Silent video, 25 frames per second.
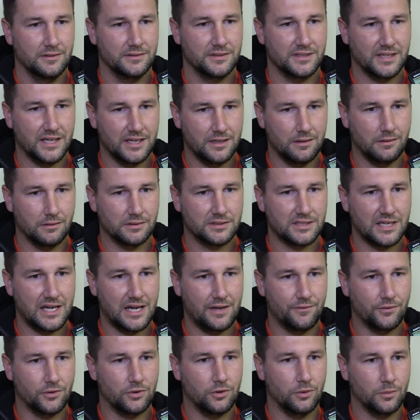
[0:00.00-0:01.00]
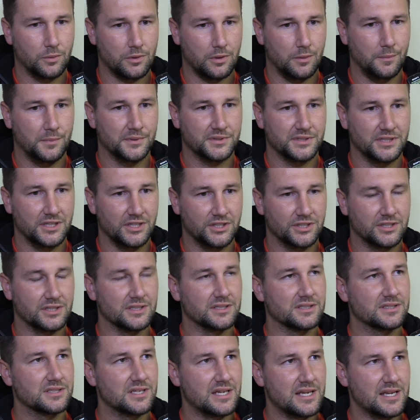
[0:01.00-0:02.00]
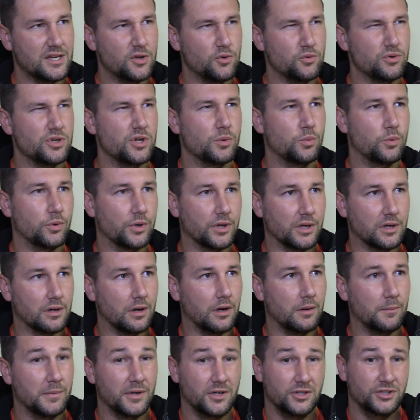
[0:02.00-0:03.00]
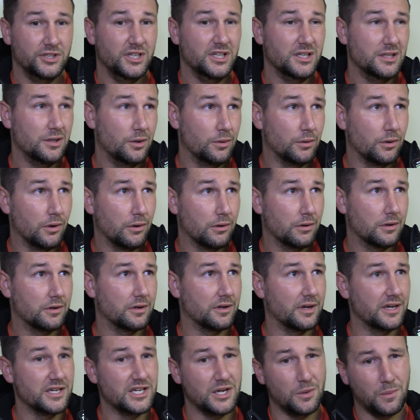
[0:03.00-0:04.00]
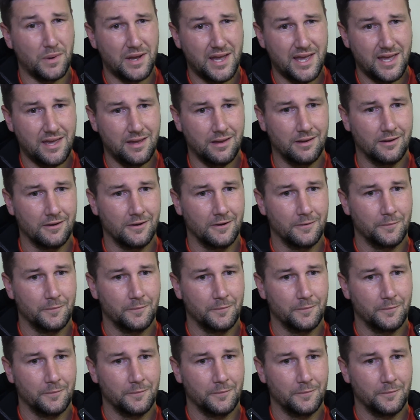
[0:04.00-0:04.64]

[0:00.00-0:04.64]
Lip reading: to get knocked out of a cup competition and see who you would have got, because you do look and you hear.